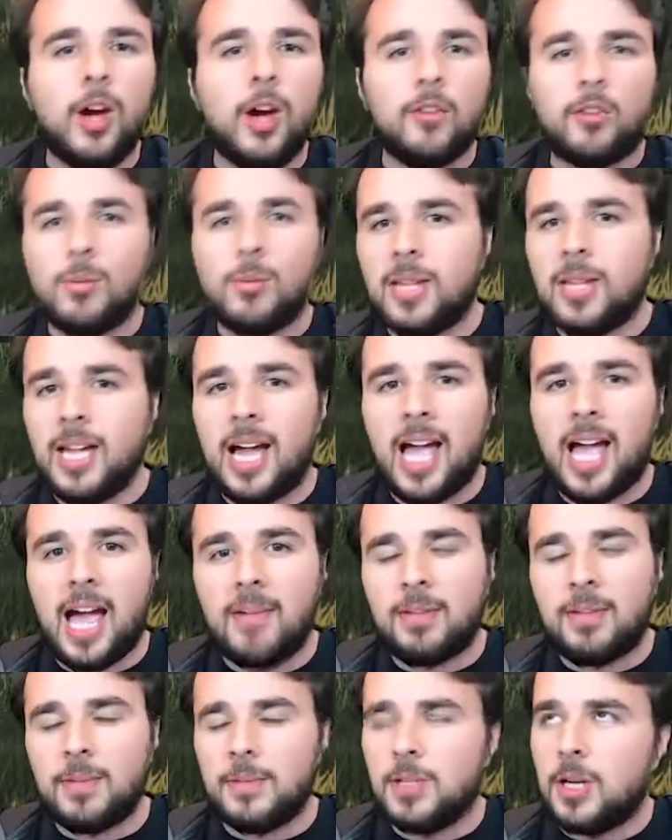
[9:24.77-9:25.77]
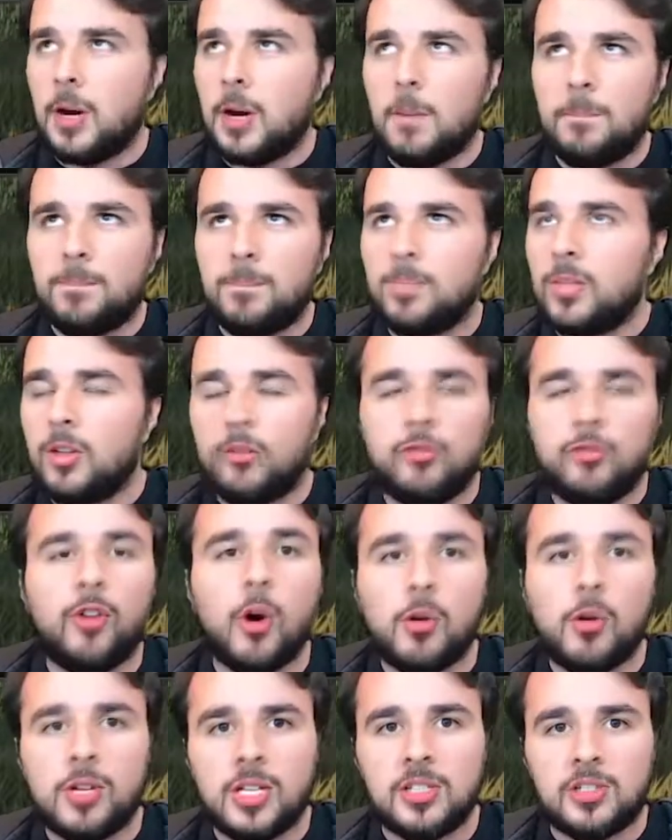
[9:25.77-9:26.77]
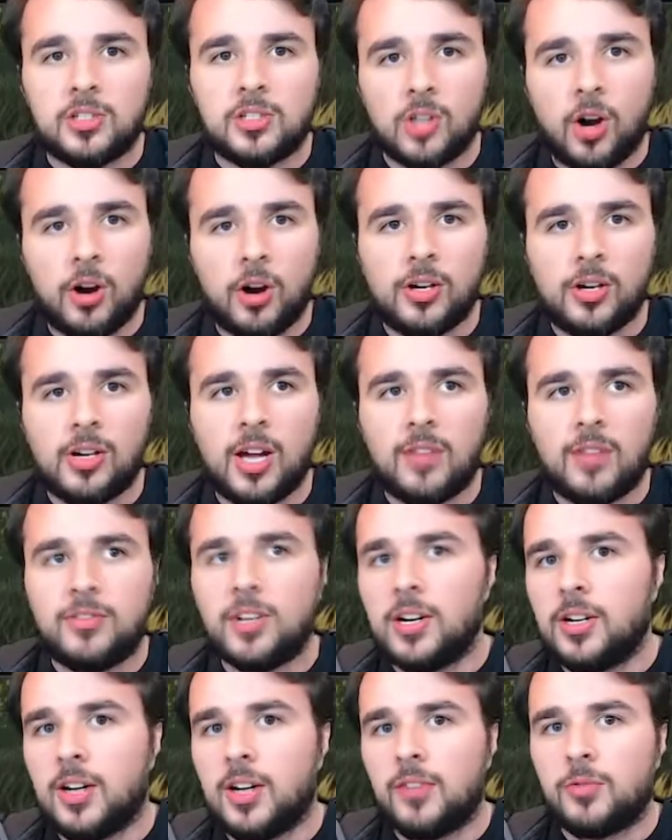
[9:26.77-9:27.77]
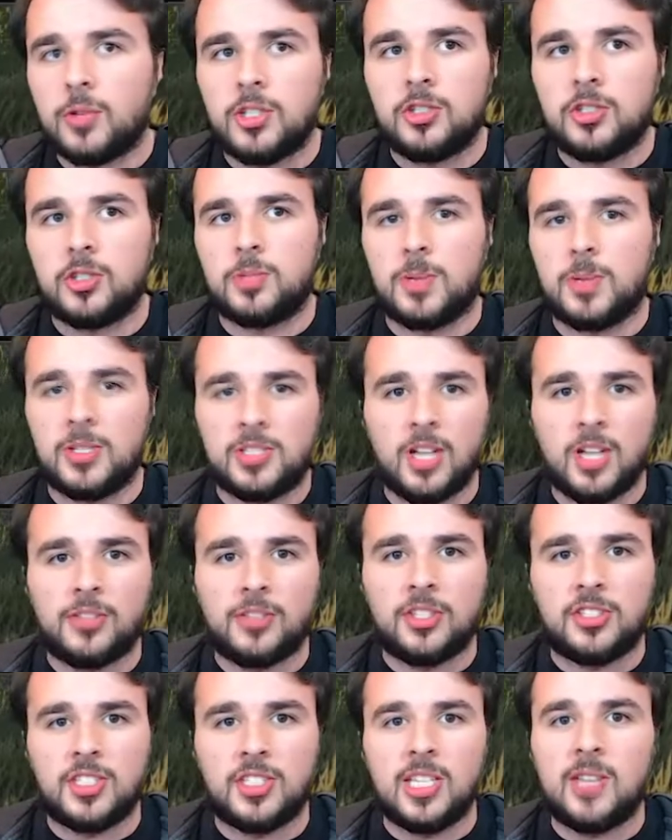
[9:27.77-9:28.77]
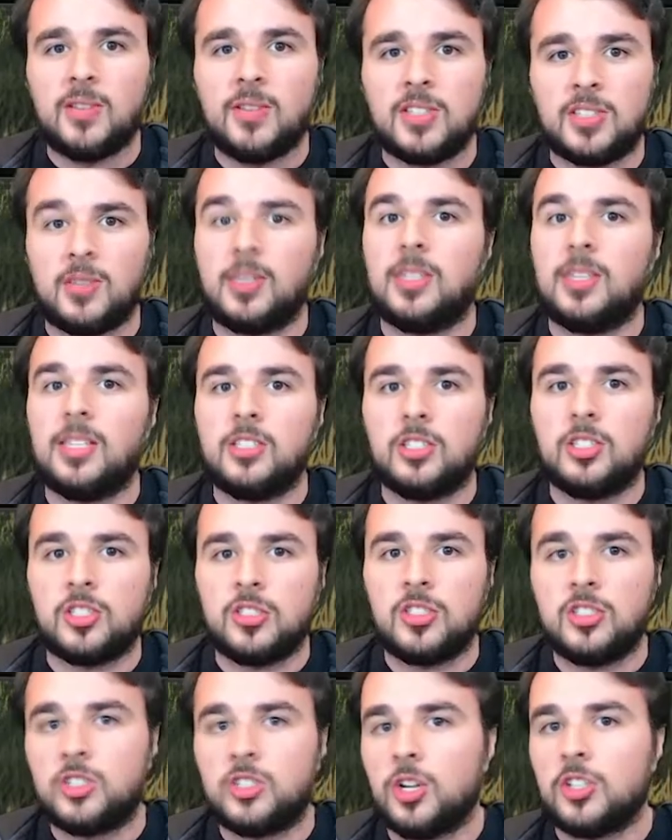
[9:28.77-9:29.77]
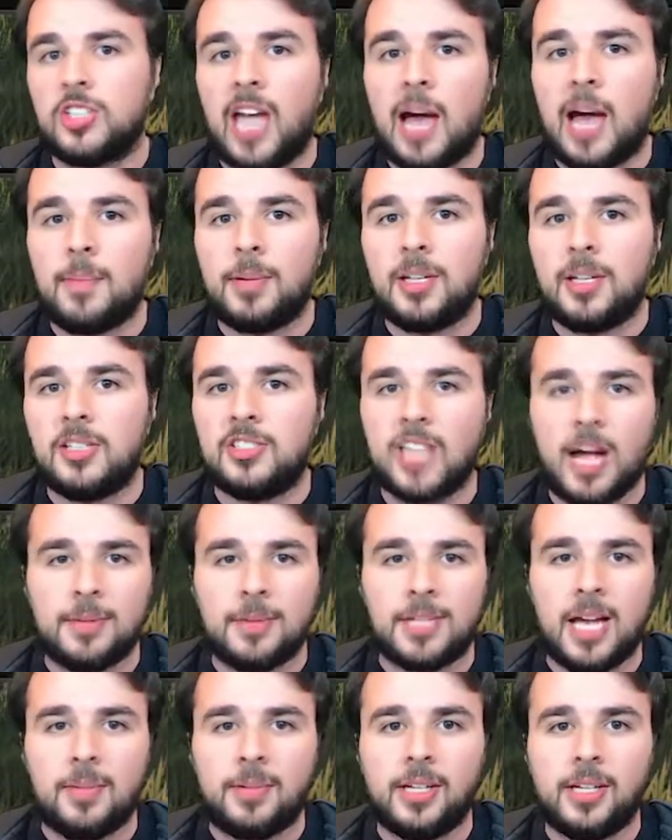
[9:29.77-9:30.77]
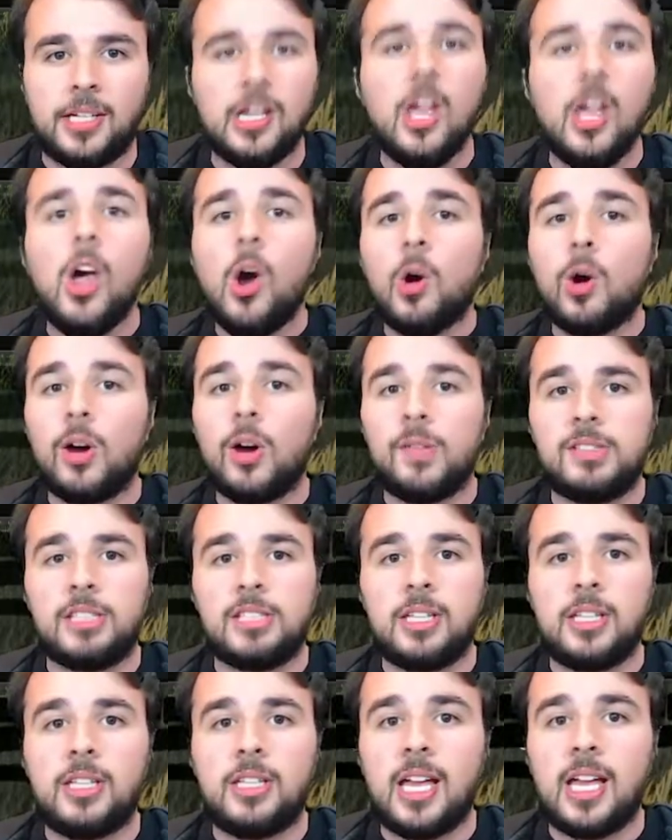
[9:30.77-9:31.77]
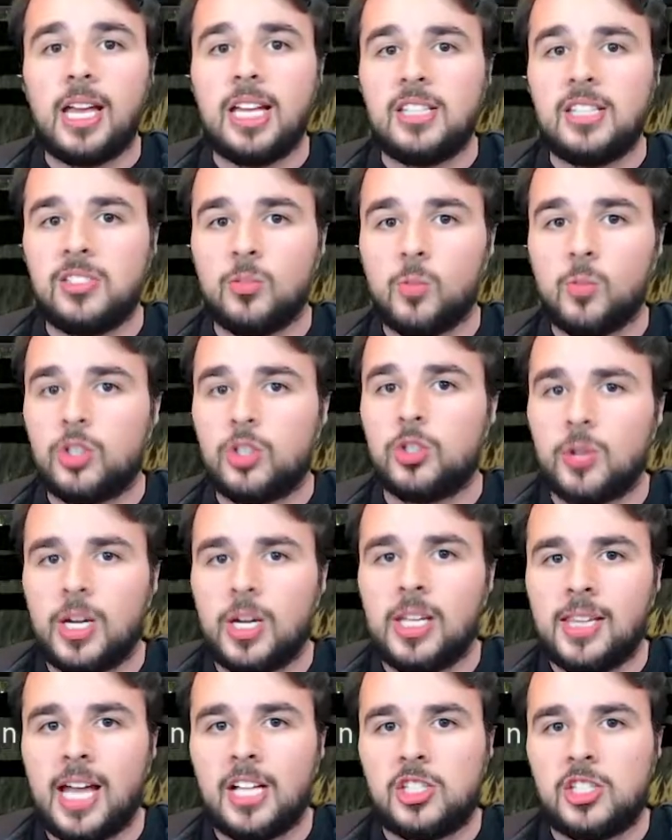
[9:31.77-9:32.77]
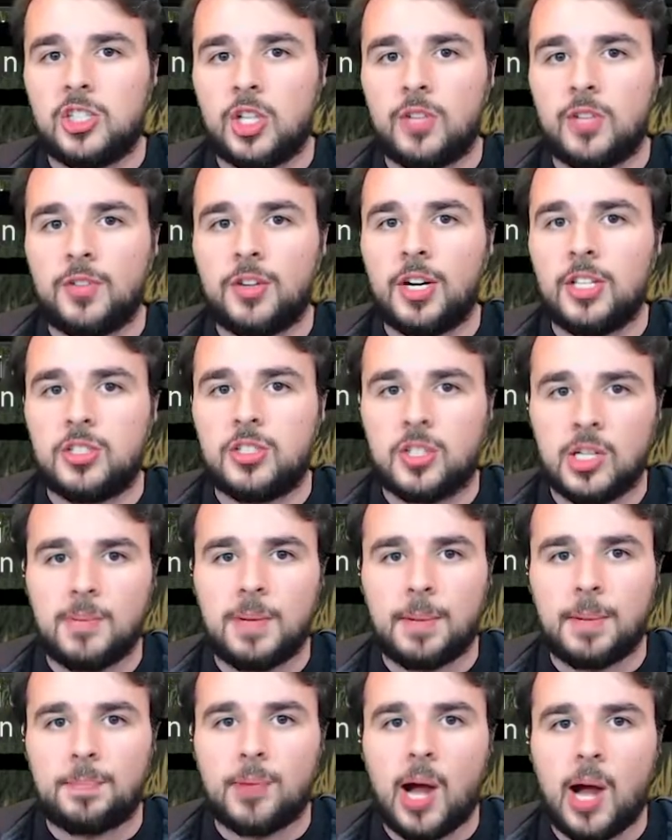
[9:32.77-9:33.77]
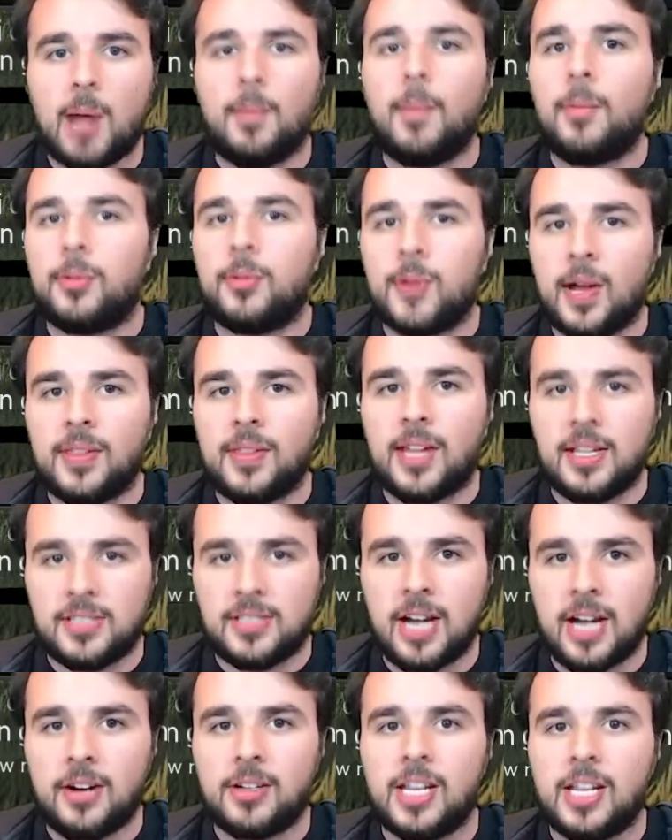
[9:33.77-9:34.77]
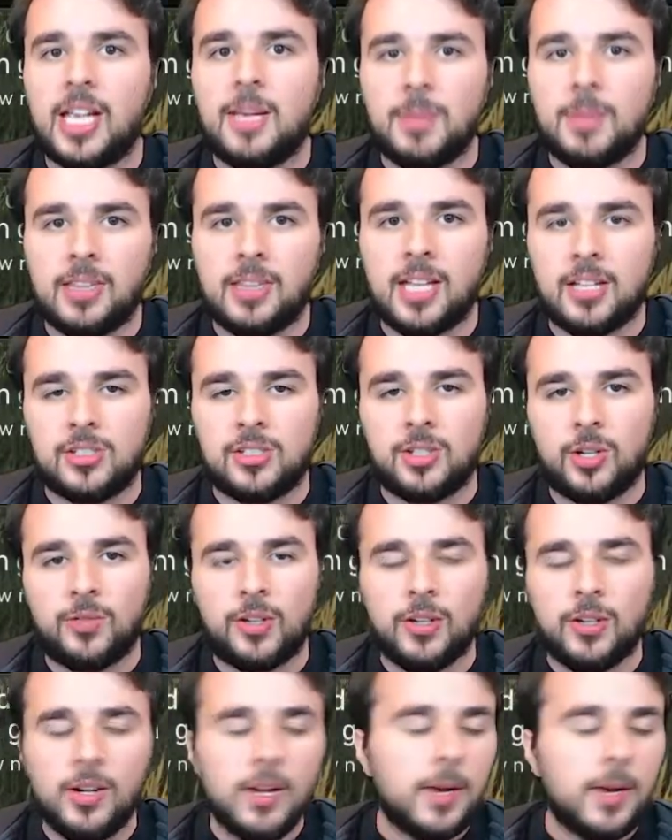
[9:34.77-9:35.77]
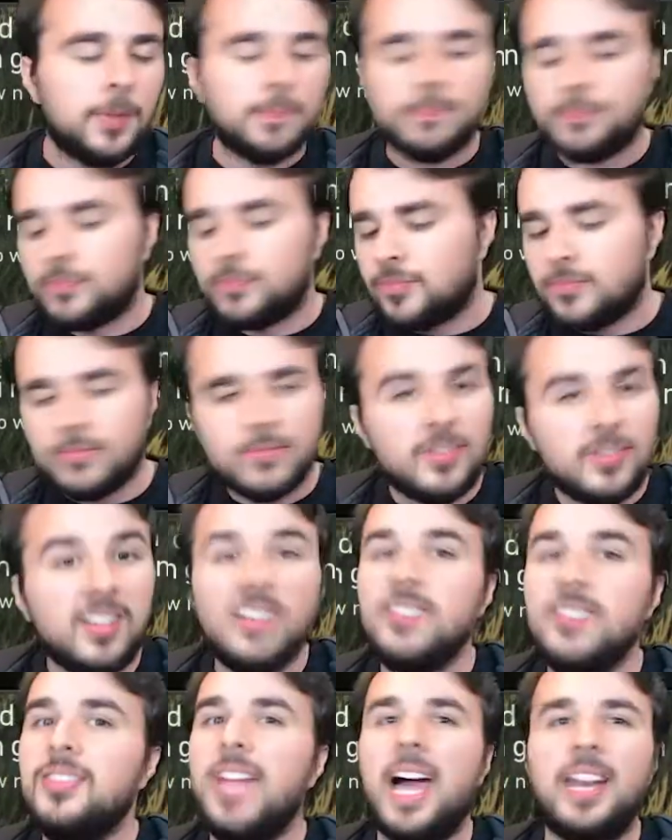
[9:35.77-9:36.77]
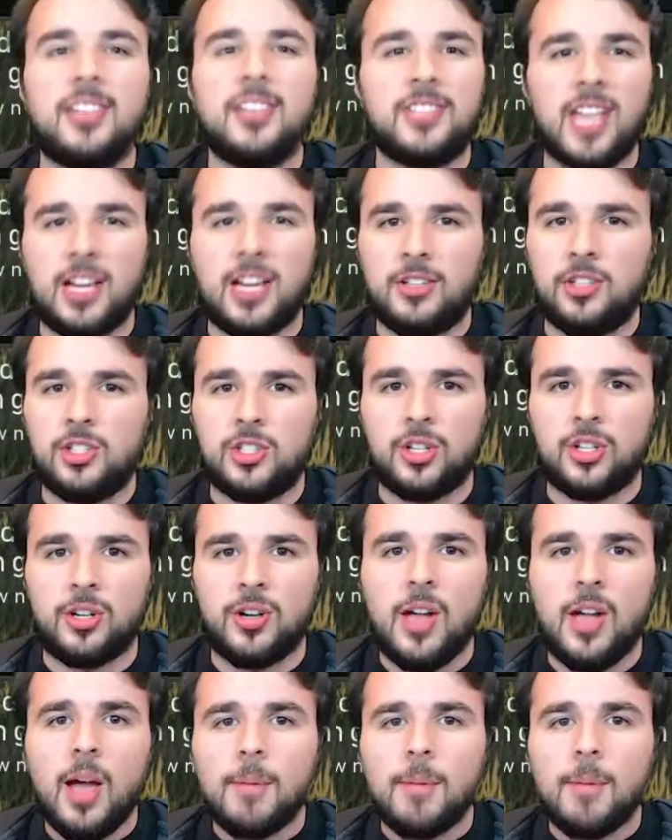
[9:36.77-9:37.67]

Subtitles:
For me, I haven't, you know, focused hard enough, done enough research myself to see if it's something that just starts happening, stops happening, or if it's something that it's once you're in that server, it's going to be a problem throughout that entire game in that server. Not exactly sure.